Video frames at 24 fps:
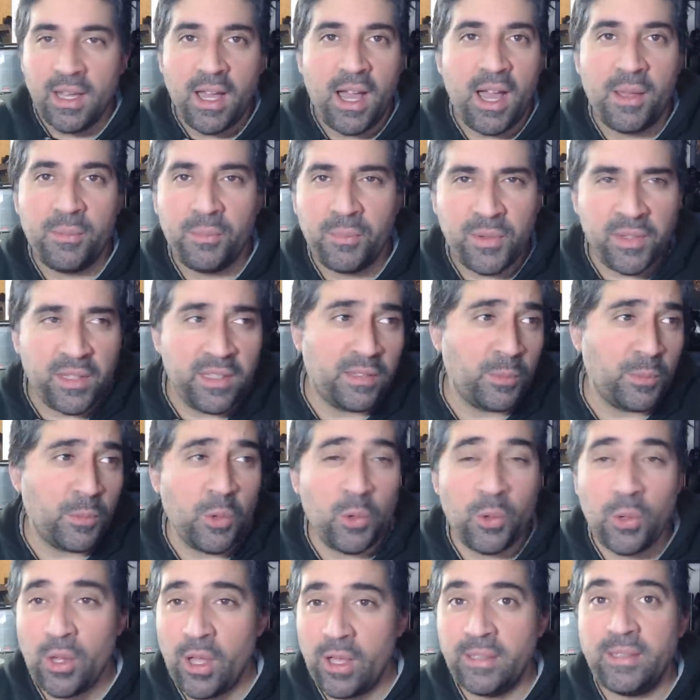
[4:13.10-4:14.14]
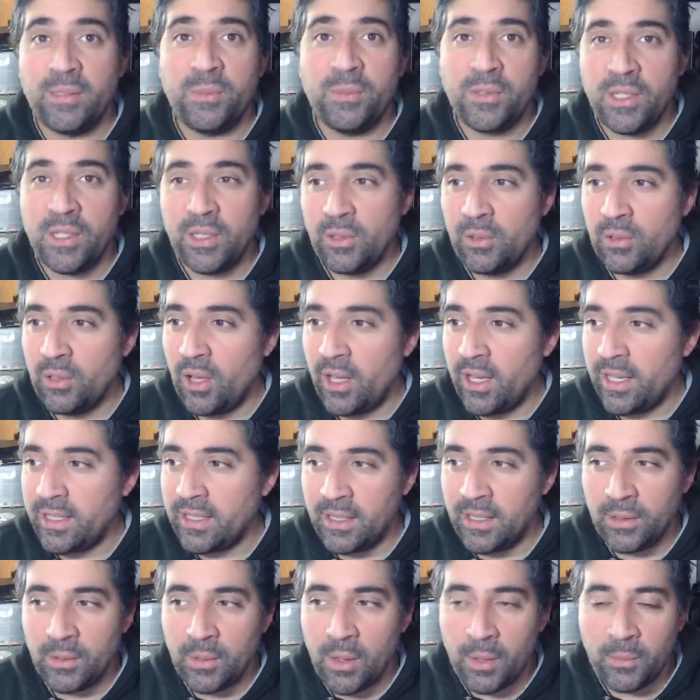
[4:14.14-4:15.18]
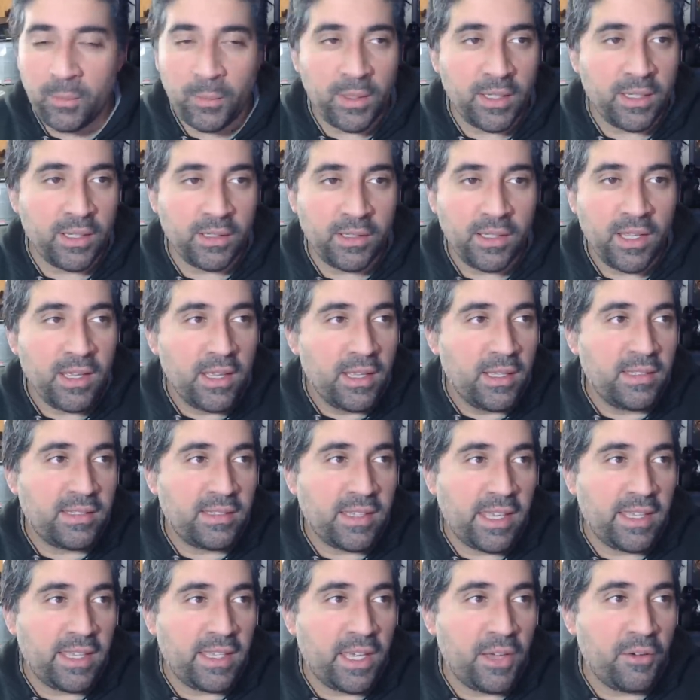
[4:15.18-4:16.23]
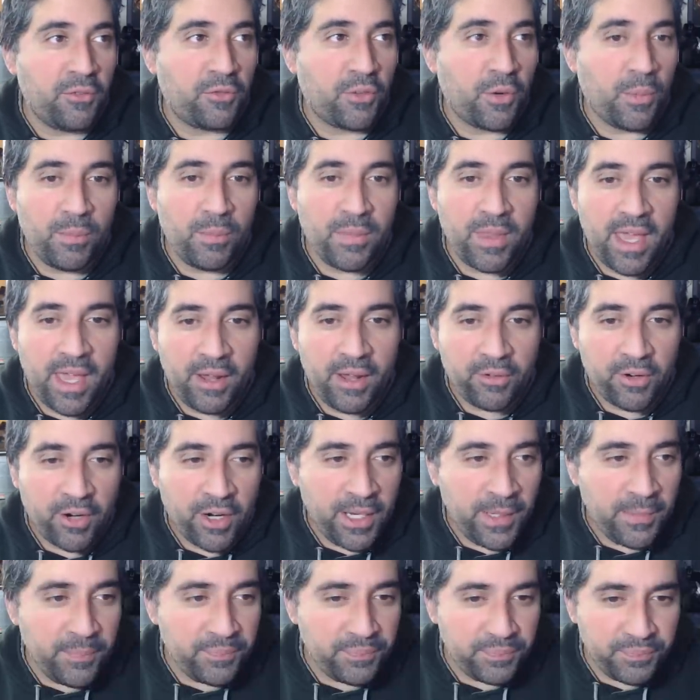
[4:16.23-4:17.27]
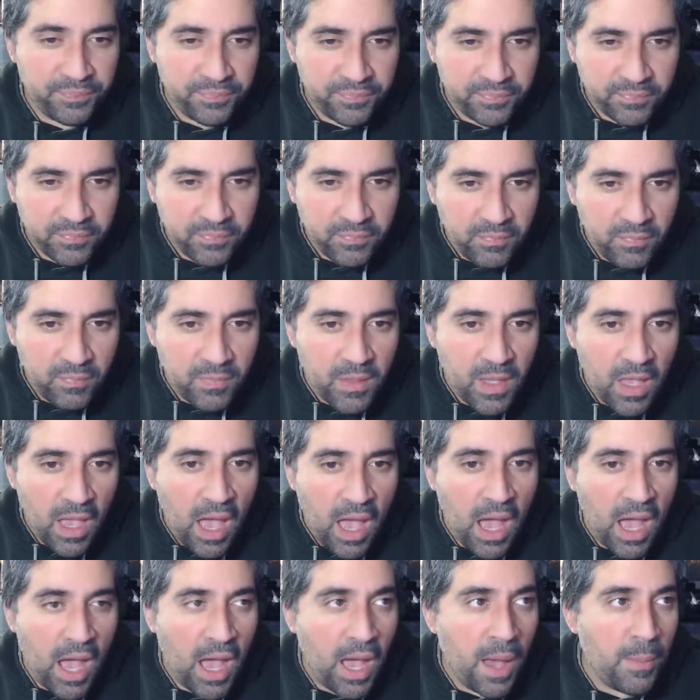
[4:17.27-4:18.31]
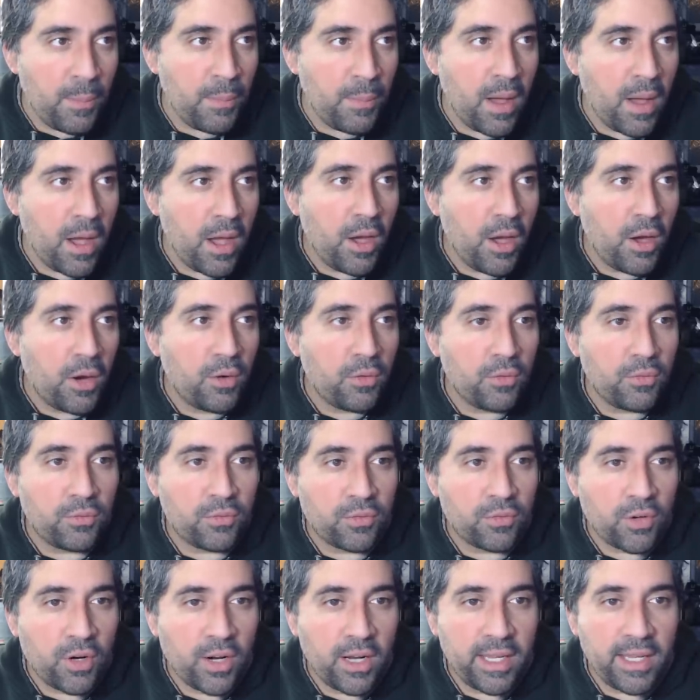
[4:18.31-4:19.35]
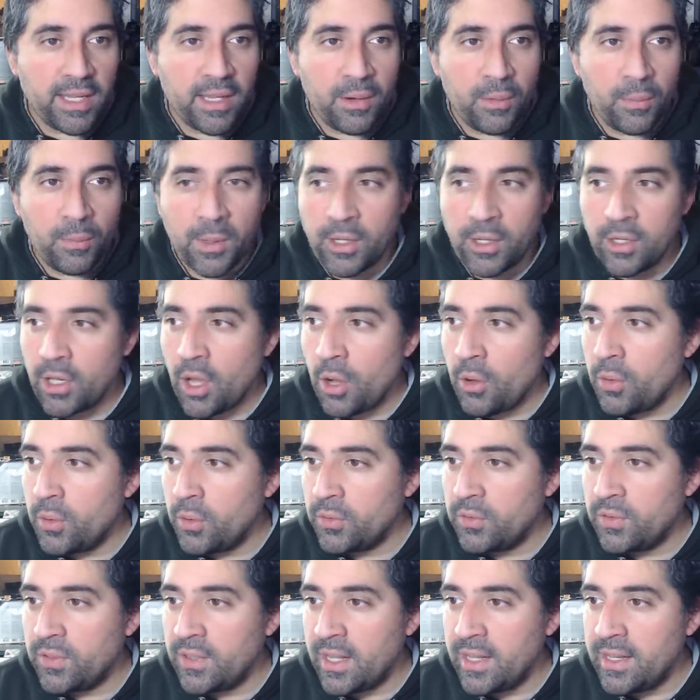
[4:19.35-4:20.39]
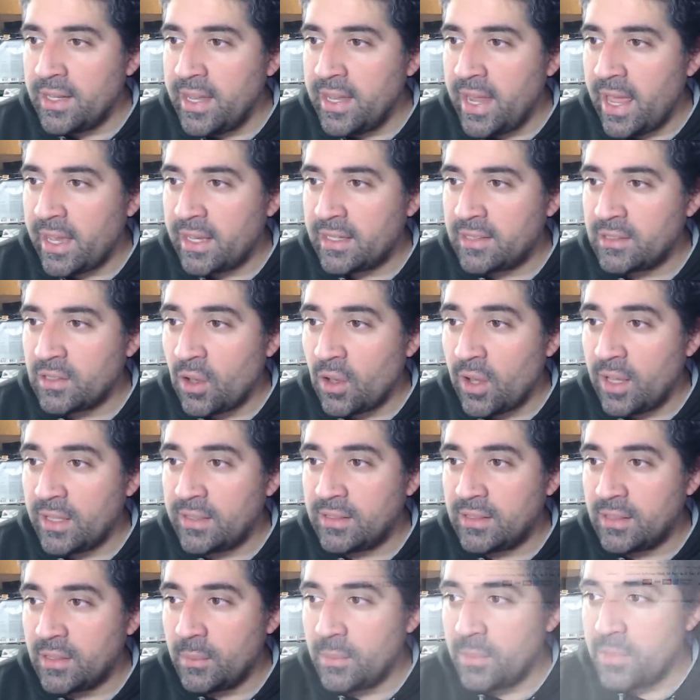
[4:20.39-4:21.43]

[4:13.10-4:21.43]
see some cool items that you like, and we can take it from there, right? Right, we're gonna go on to the next item.